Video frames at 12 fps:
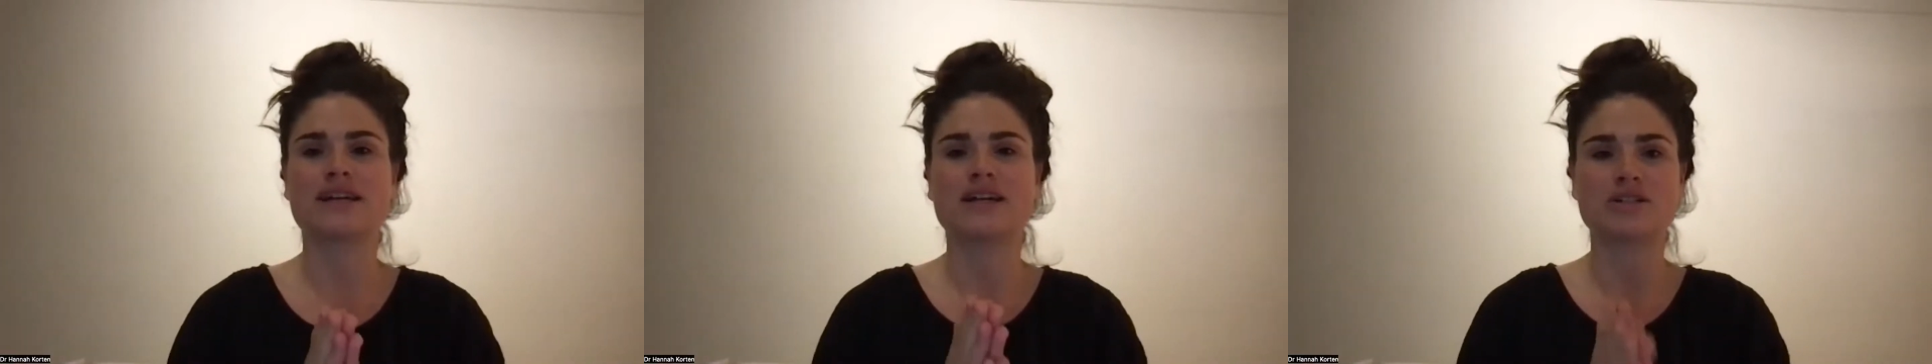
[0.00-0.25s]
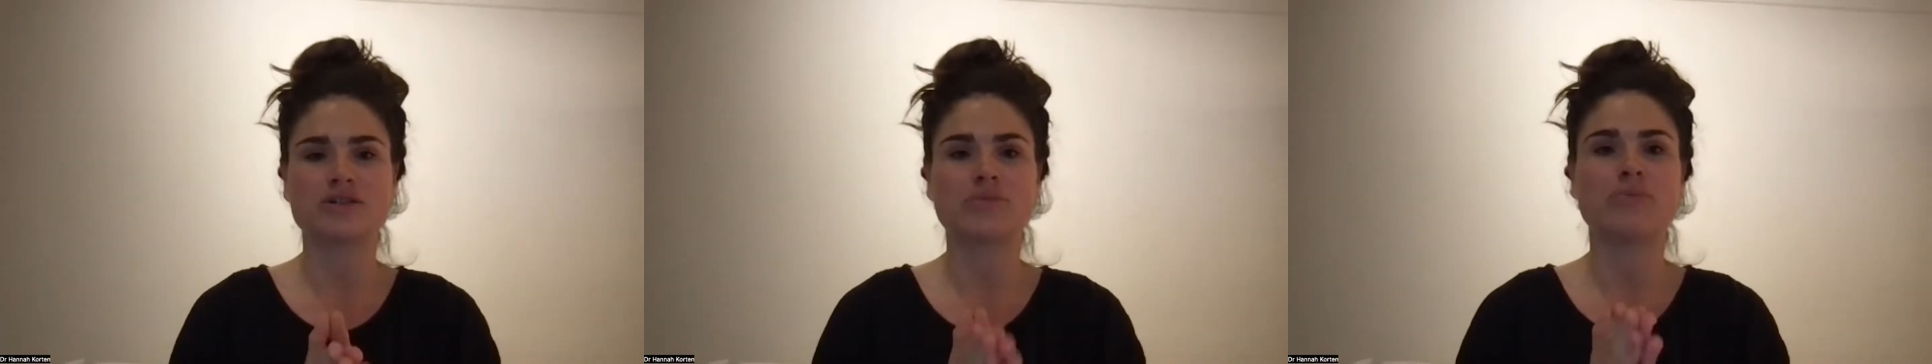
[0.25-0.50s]
Like,
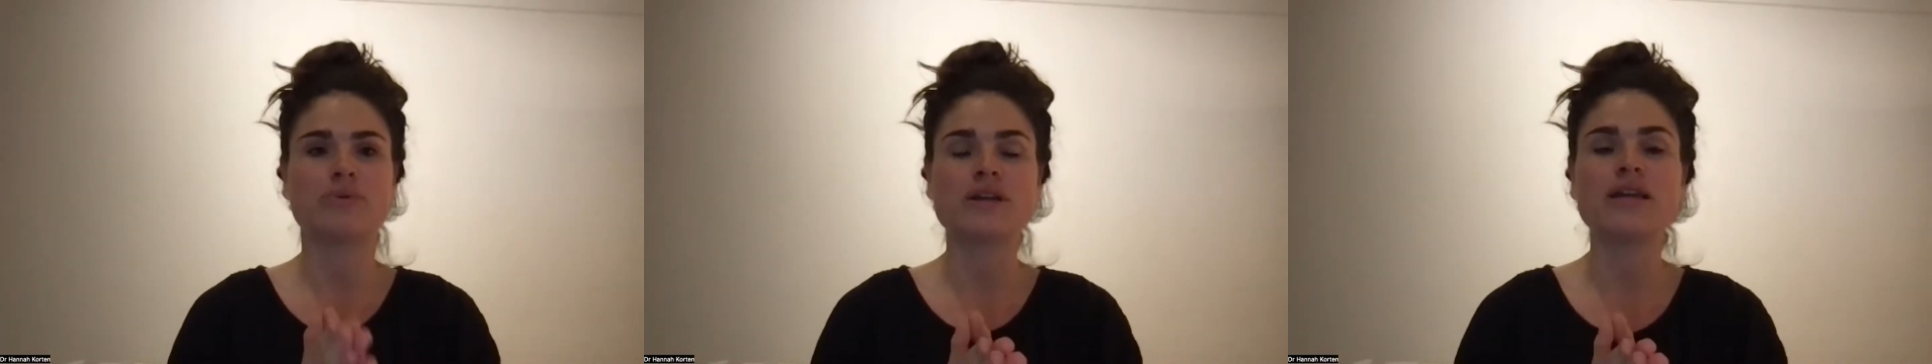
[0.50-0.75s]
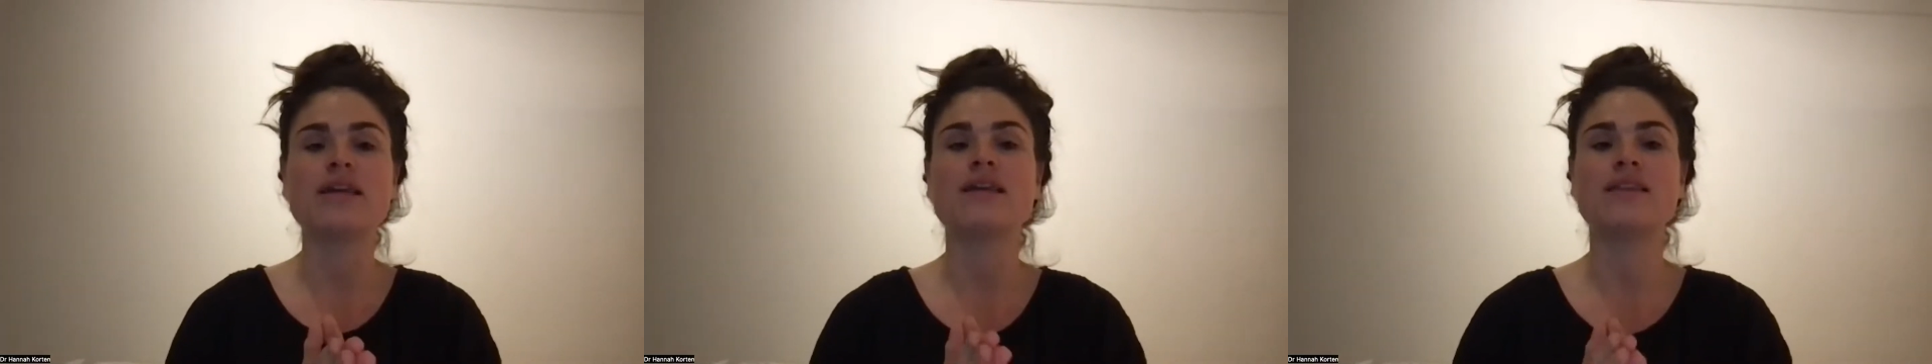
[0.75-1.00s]
she'll
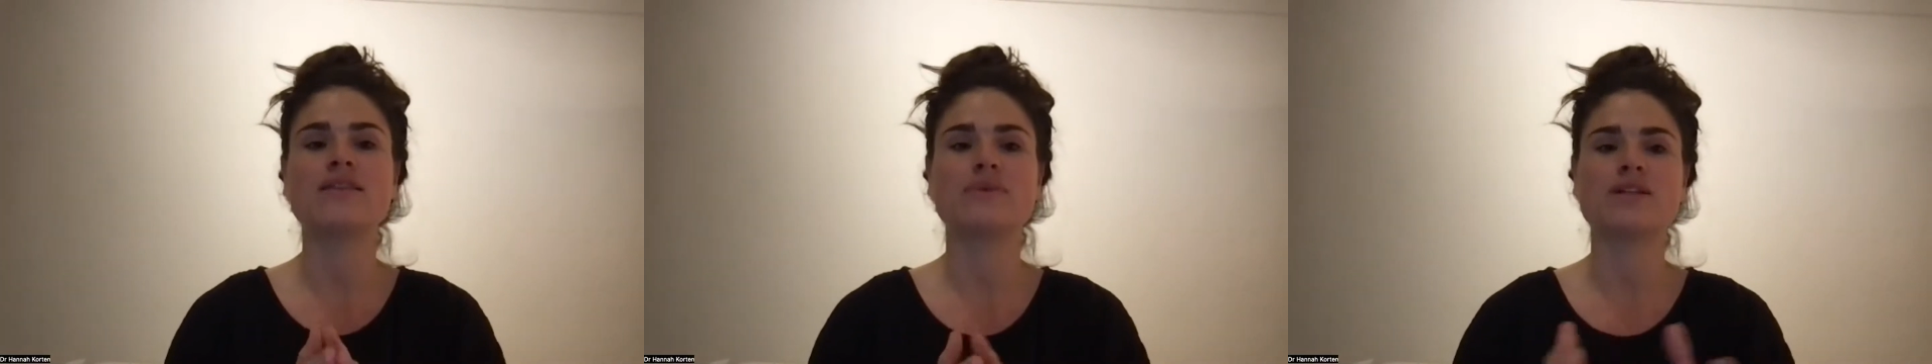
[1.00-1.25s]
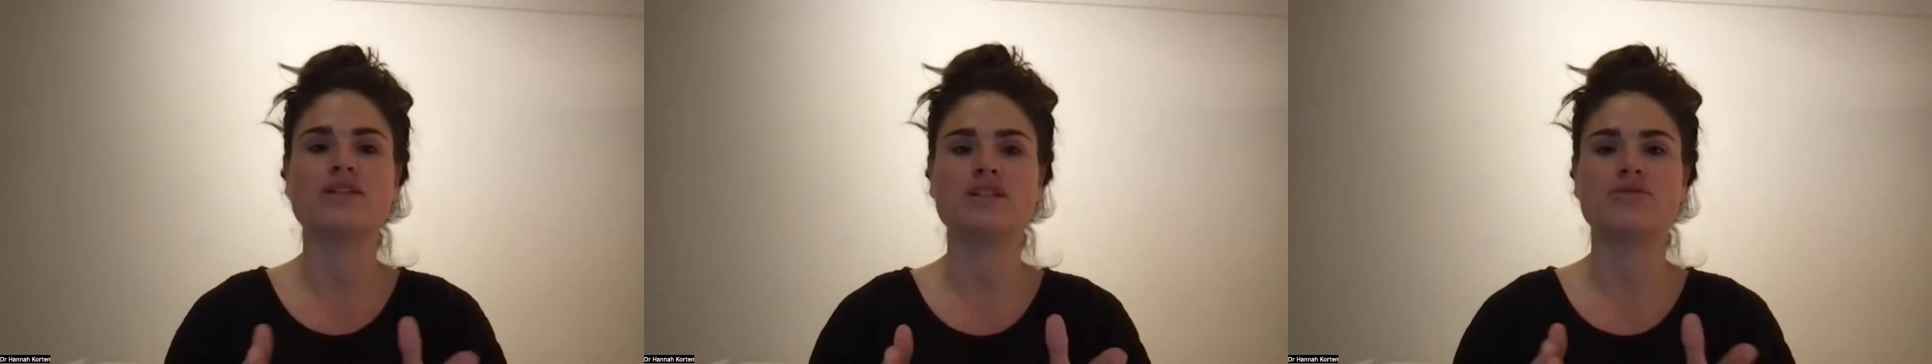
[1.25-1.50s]
breathe
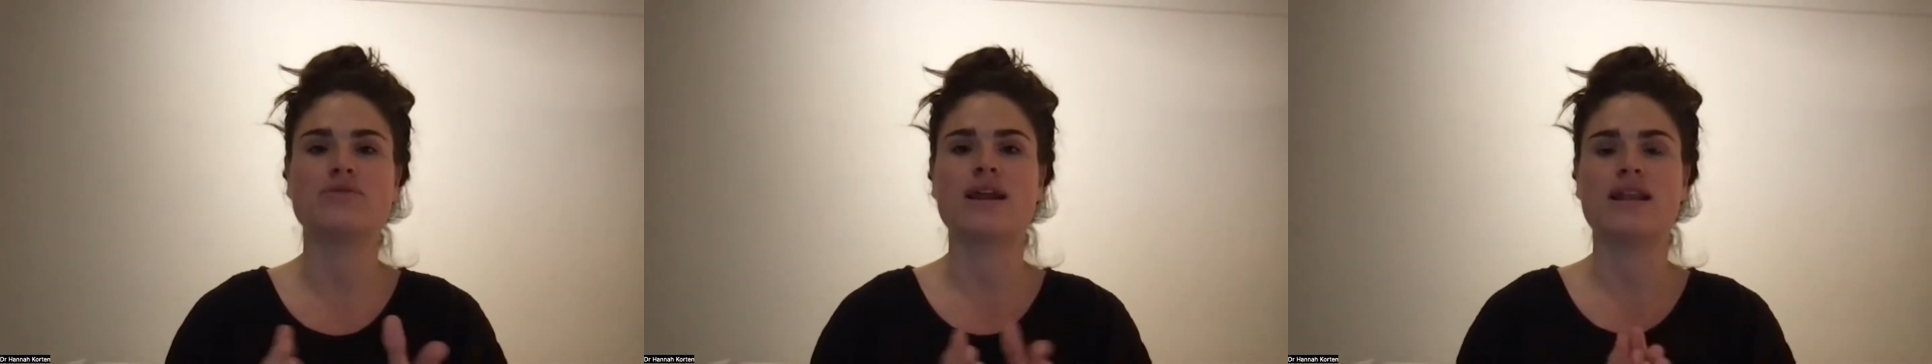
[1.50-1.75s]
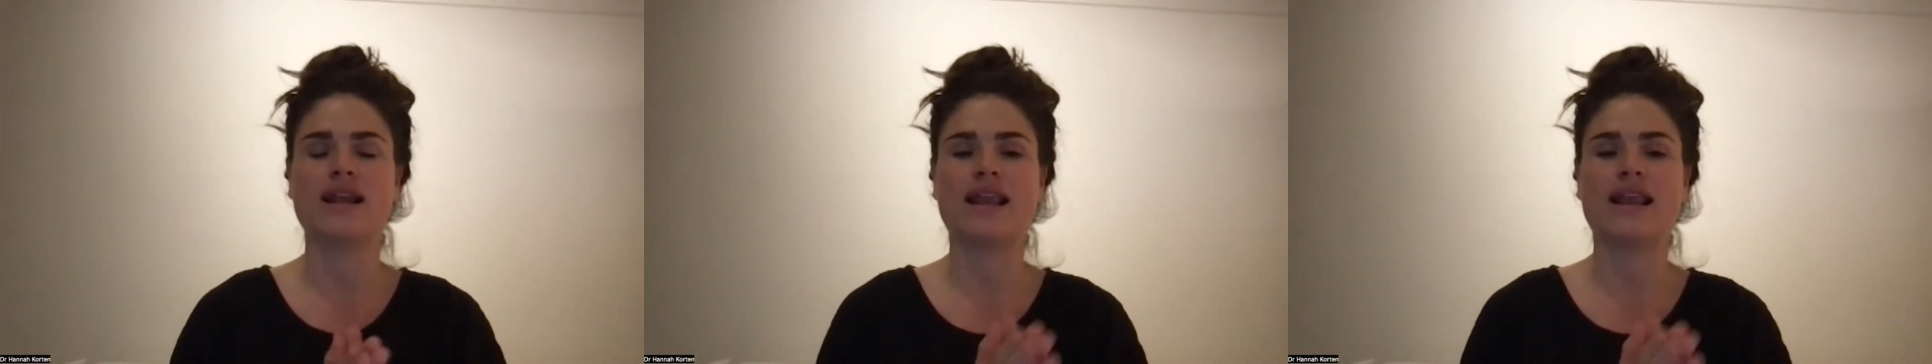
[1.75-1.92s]
when she's ready.